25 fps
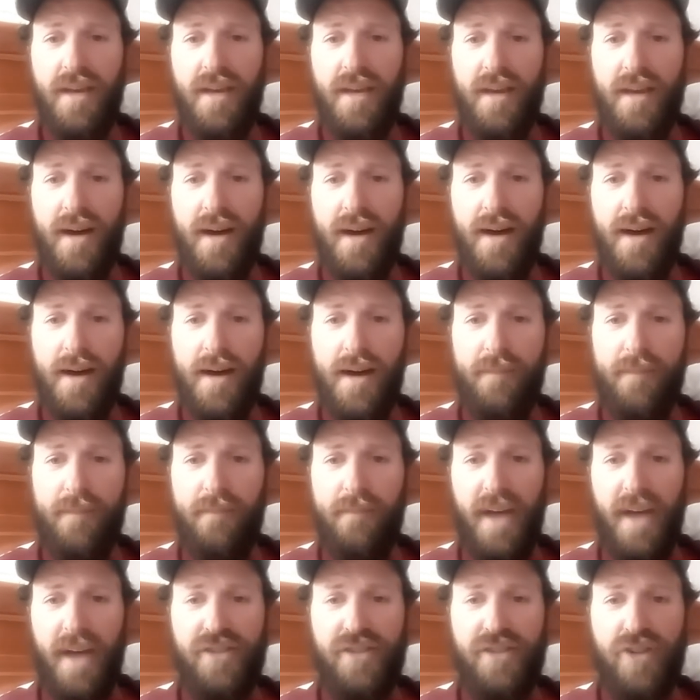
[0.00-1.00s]
Um,
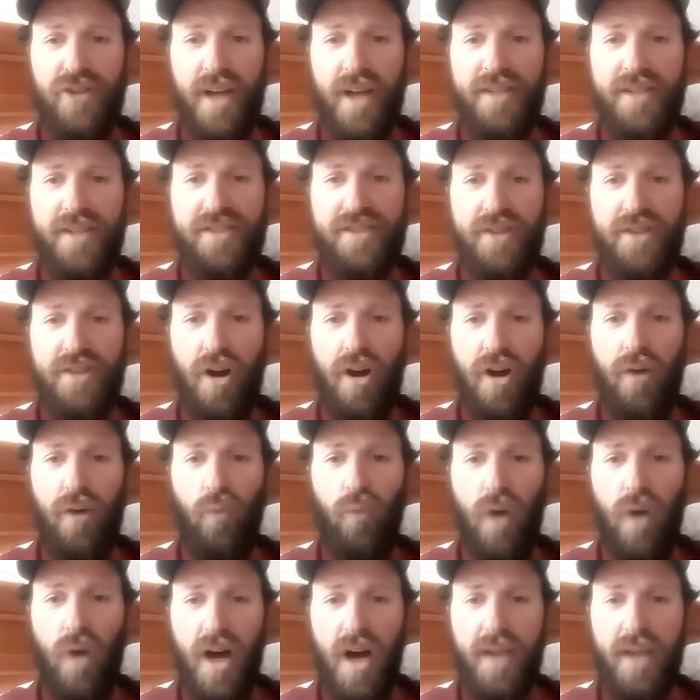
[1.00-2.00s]
I try to start
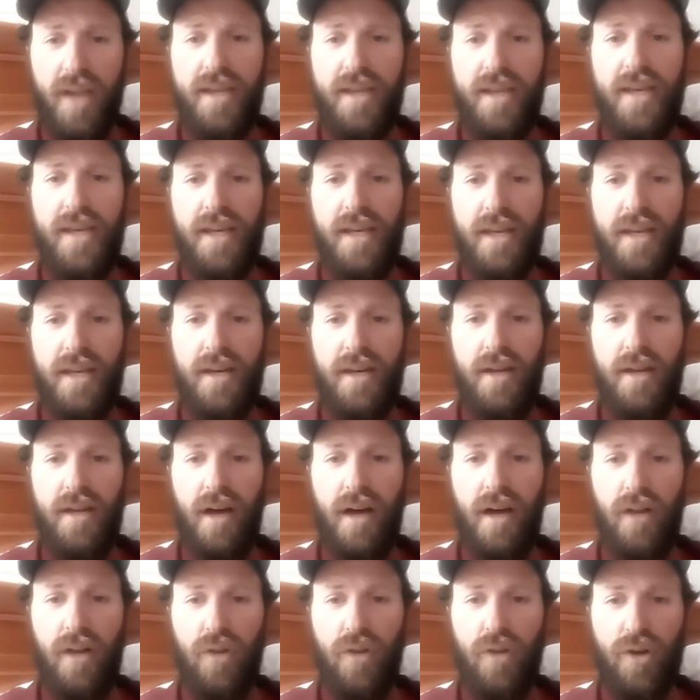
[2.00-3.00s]
walking
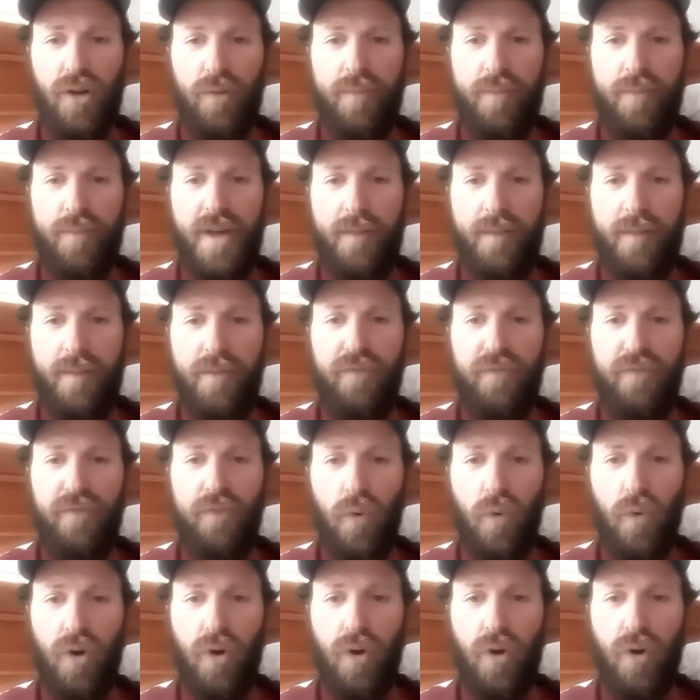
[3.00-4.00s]
a little bit
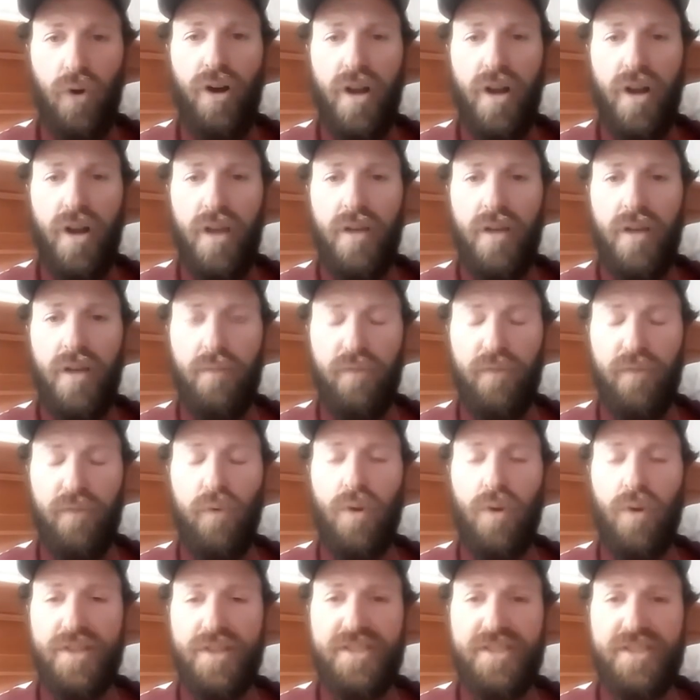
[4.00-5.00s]
before,
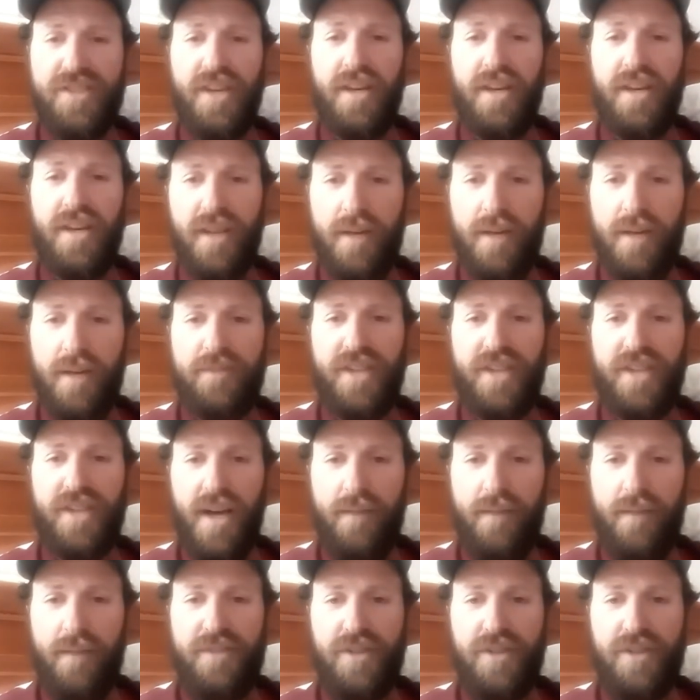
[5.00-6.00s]
before the sun comes
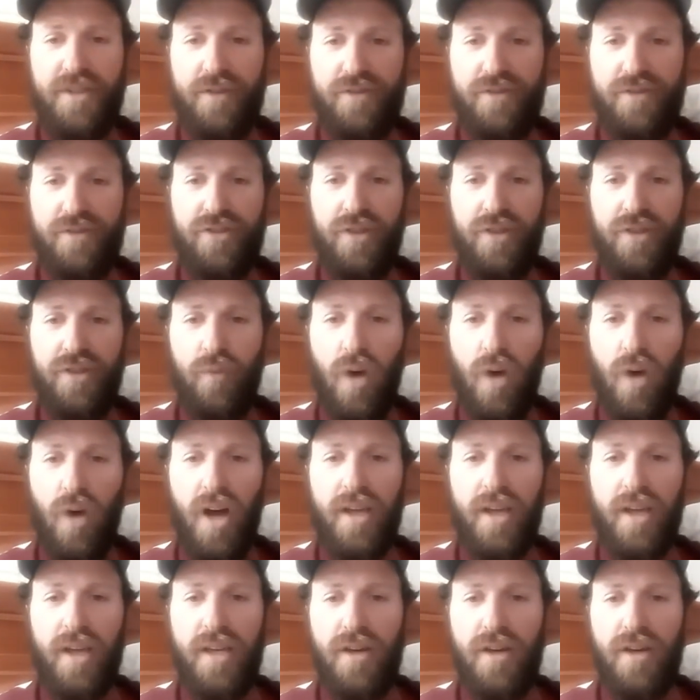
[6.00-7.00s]
up. So usually
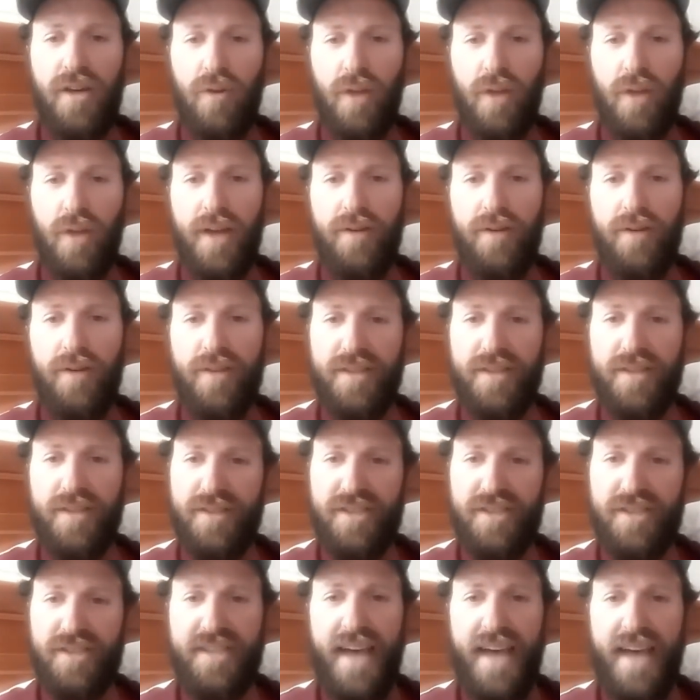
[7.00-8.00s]
walking no later than
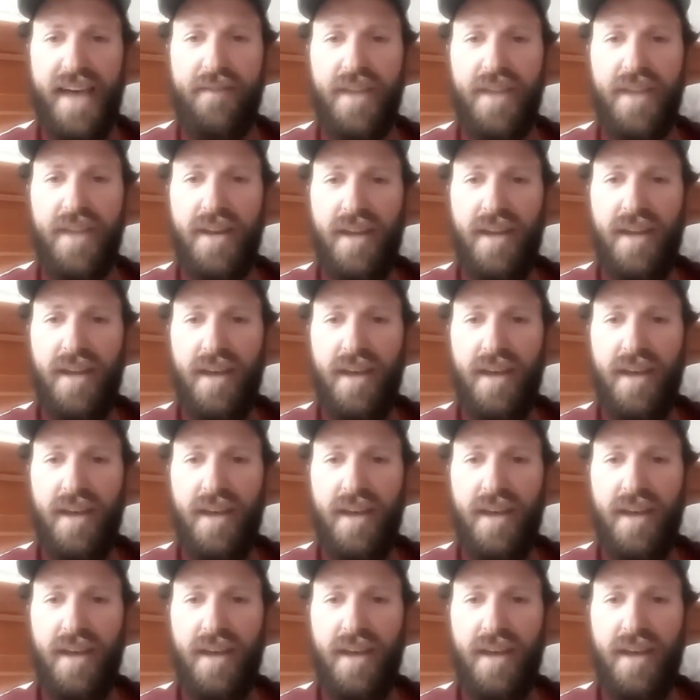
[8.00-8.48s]
seven.